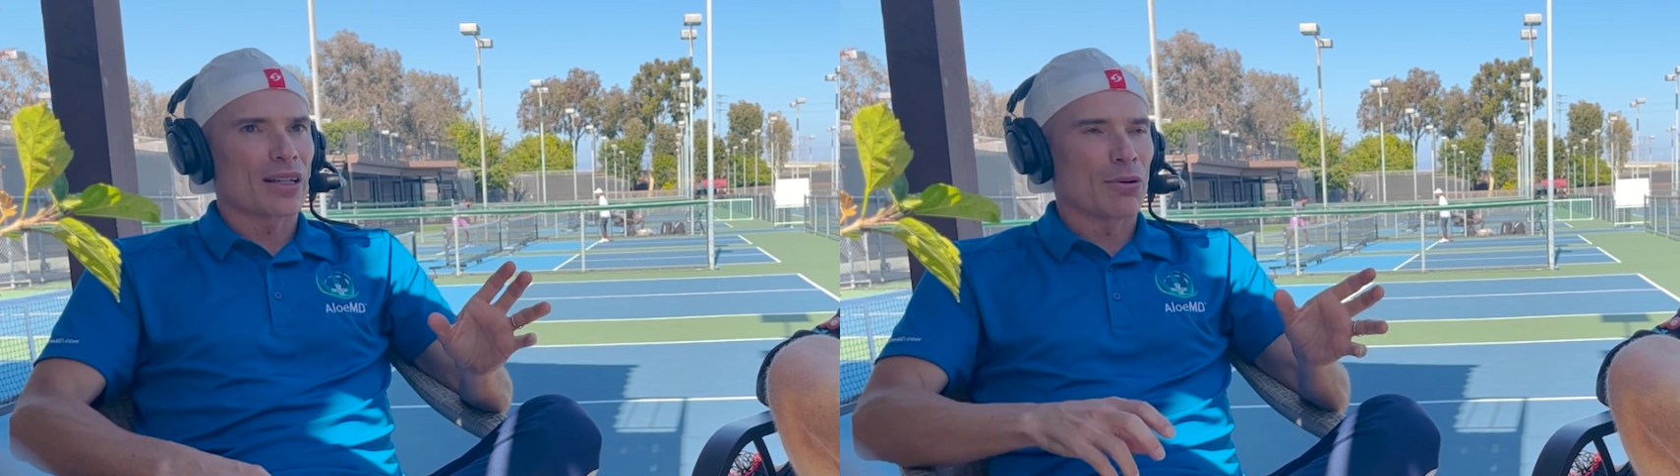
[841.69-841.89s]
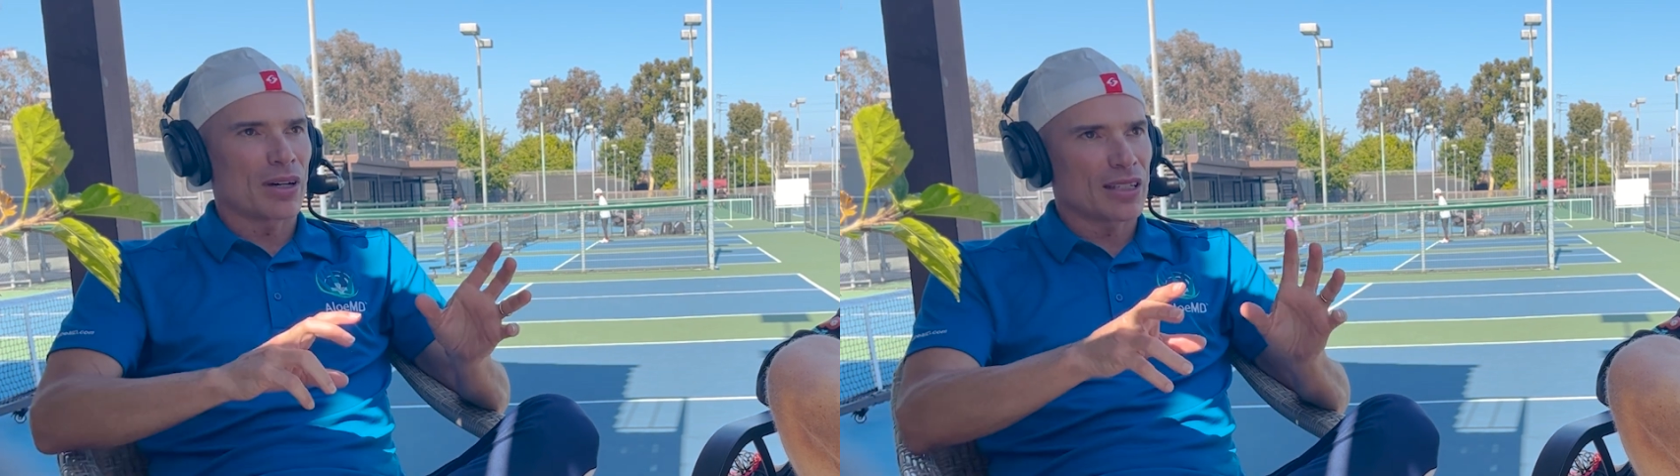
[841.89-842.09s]

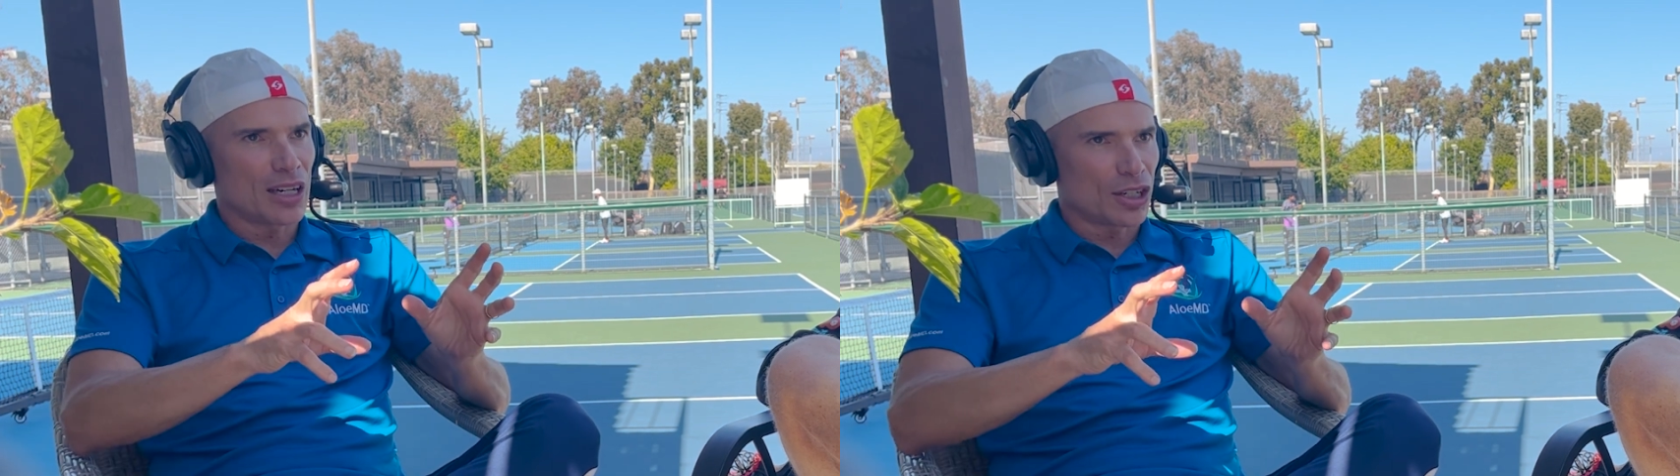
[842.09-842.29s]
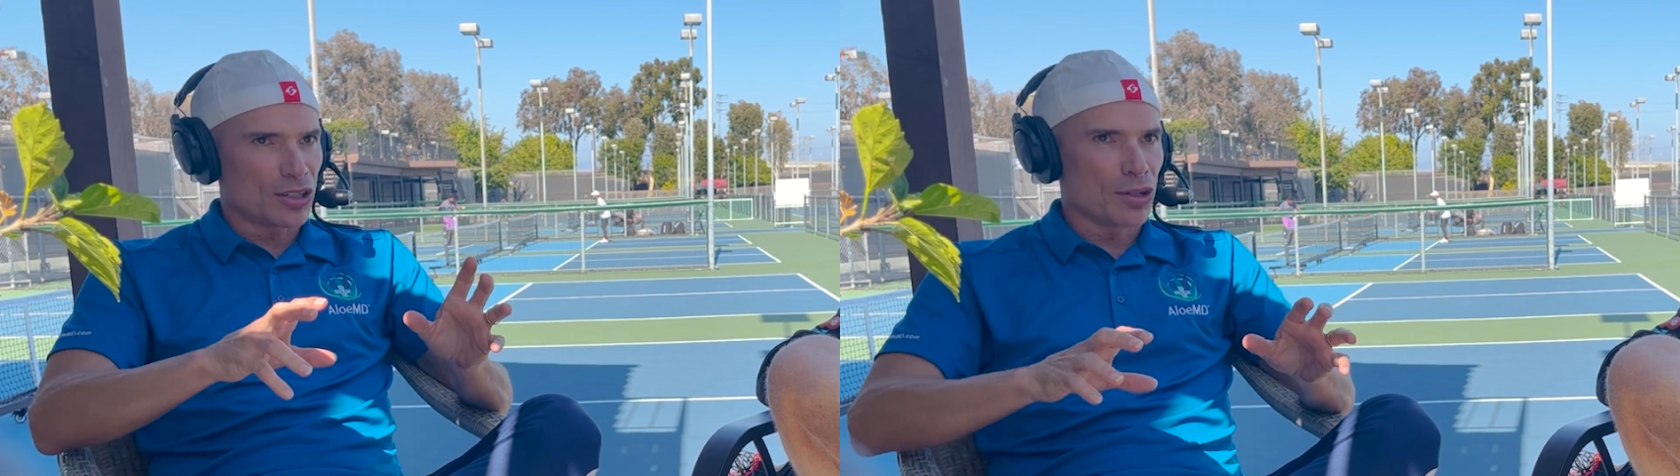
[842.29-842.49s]
to
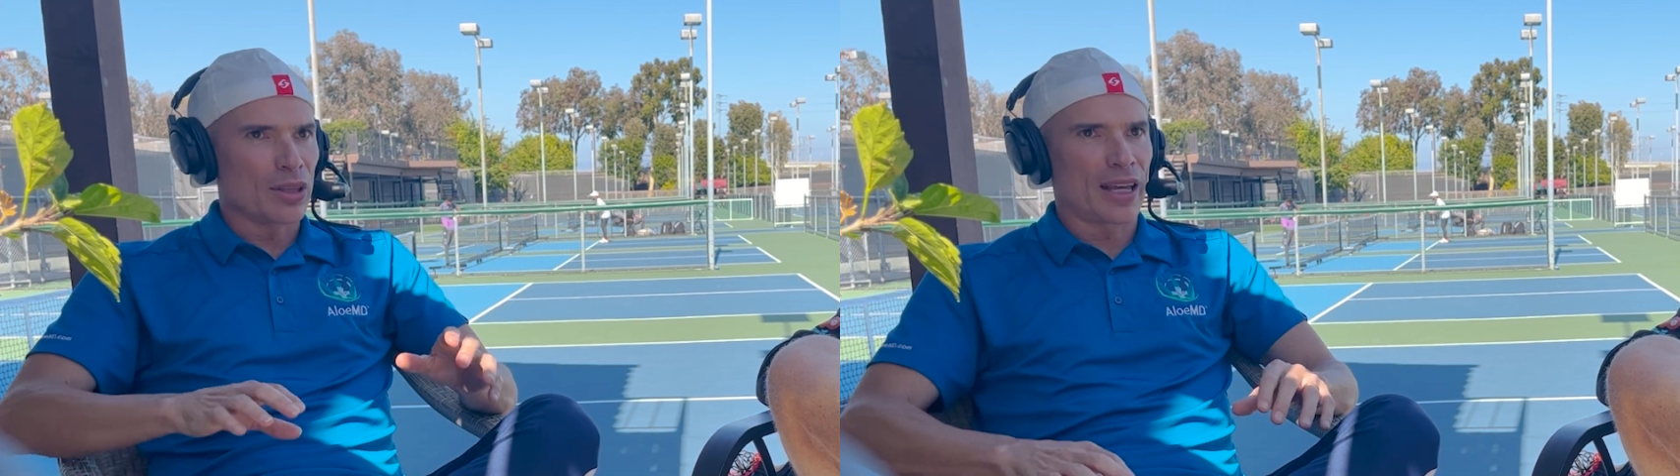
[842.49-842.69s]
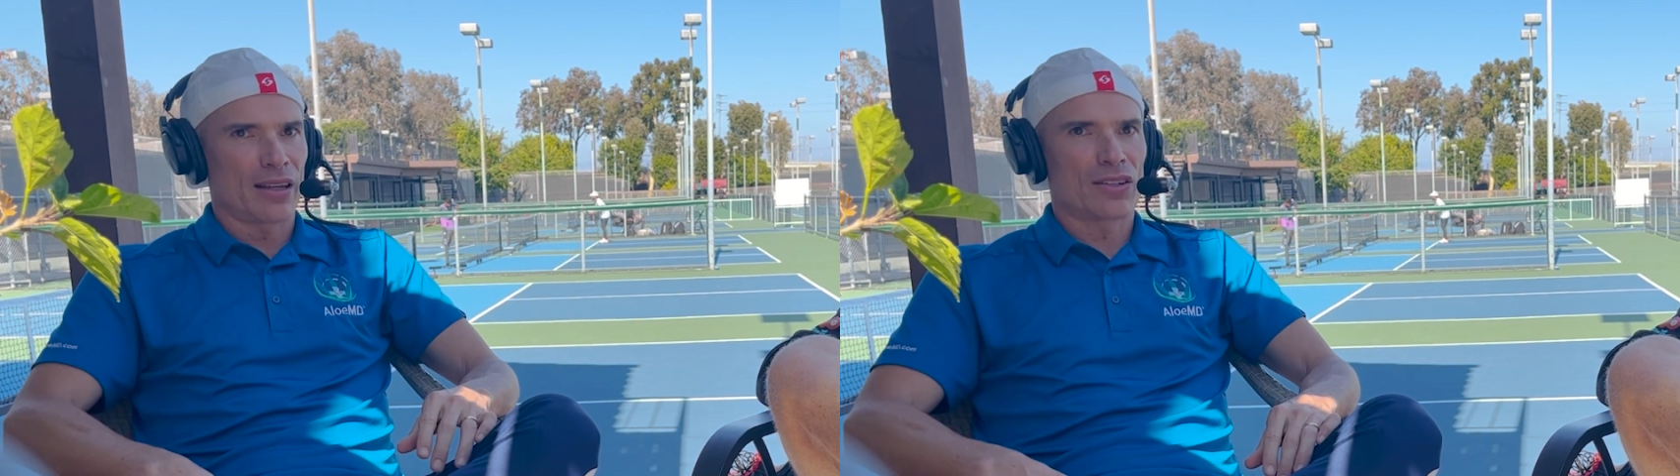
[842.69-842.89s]
touch on two
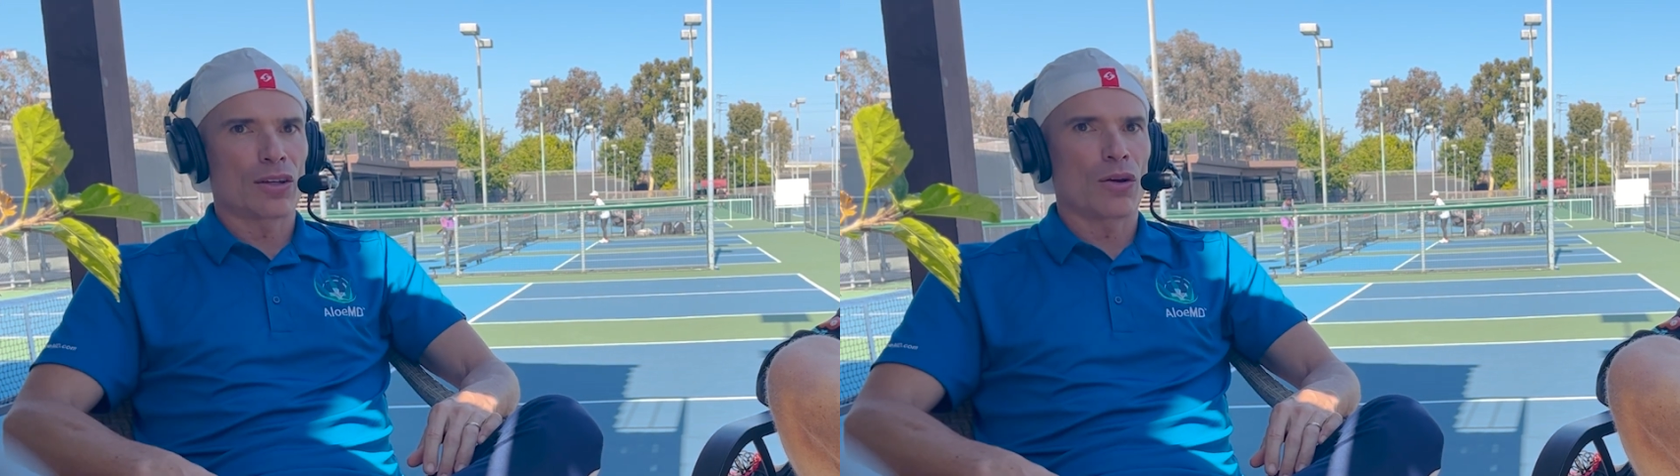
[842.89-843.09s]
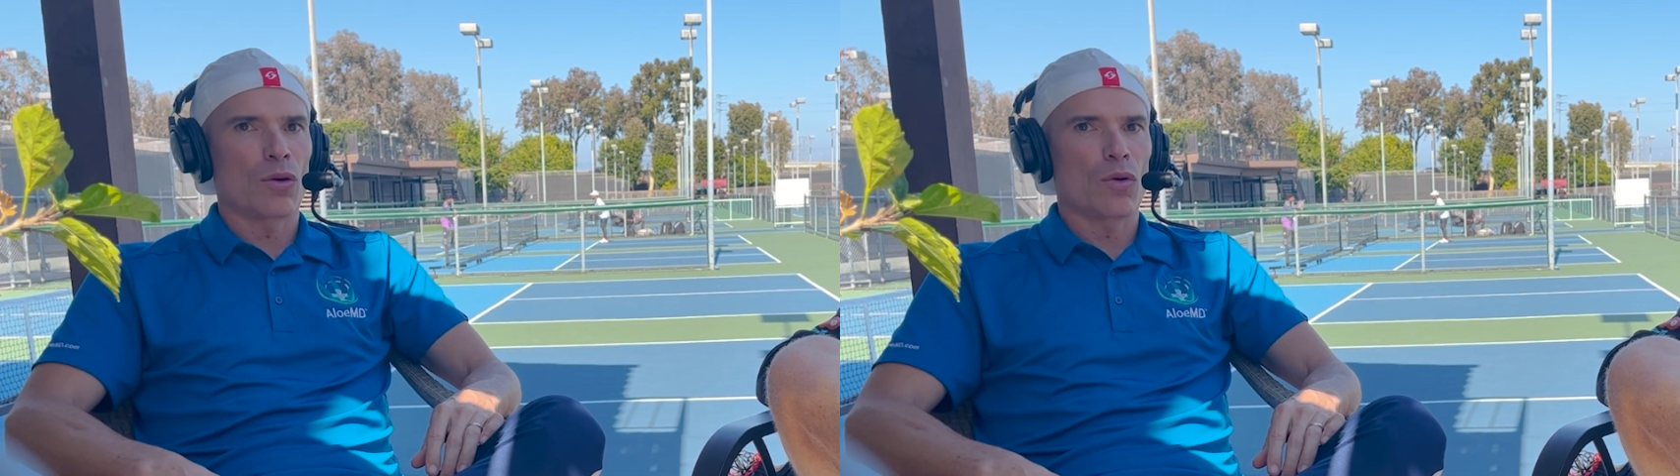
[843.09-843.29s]
things. Yeah.
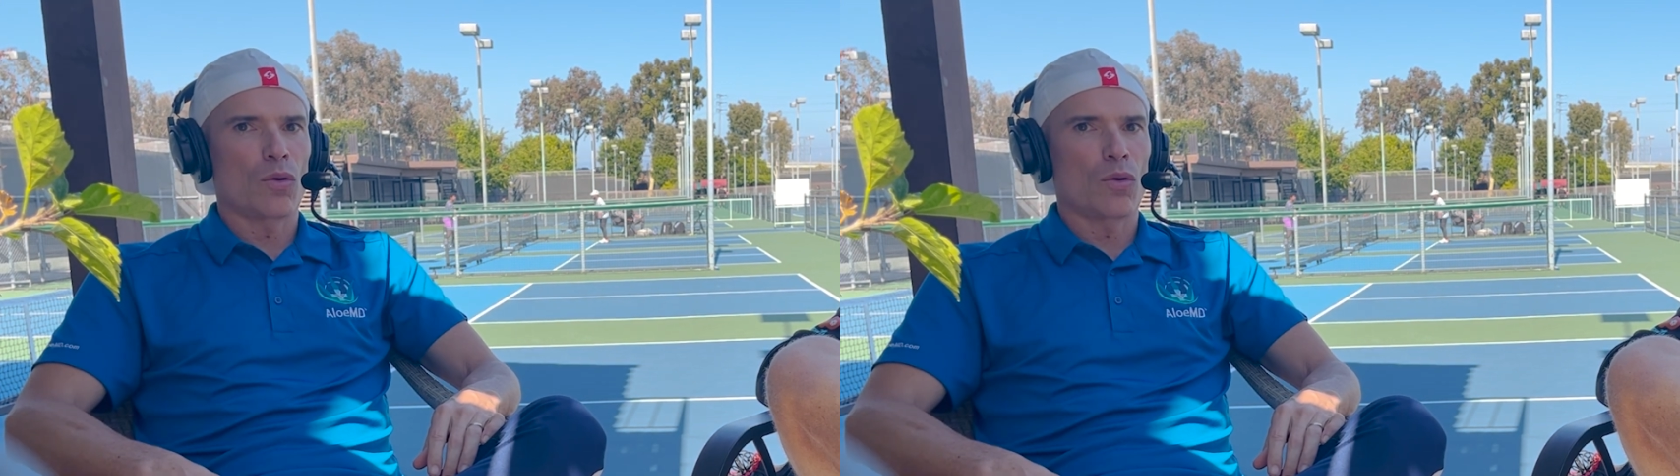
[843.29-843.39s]
So